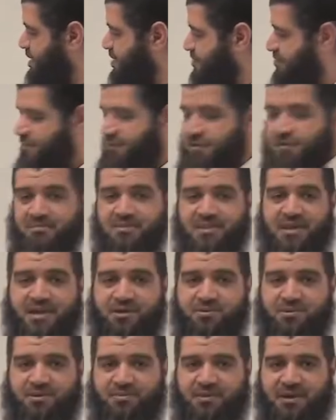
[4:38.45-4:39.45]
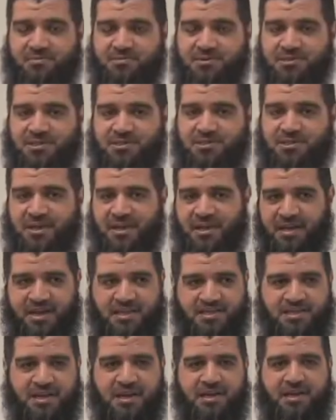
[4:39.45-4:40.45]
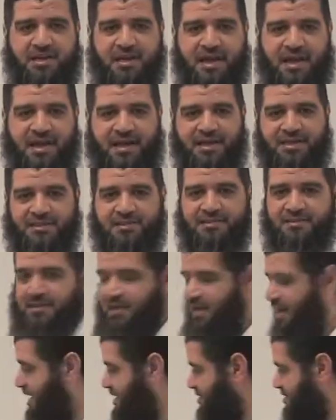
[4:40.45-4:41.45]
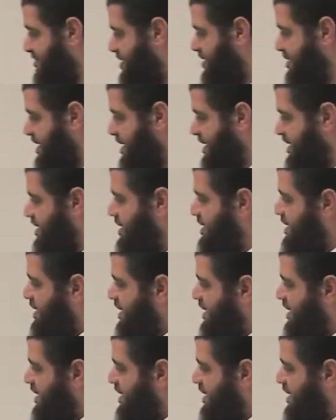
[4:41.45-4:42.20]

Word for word: from the equilibrium position initially and and finally,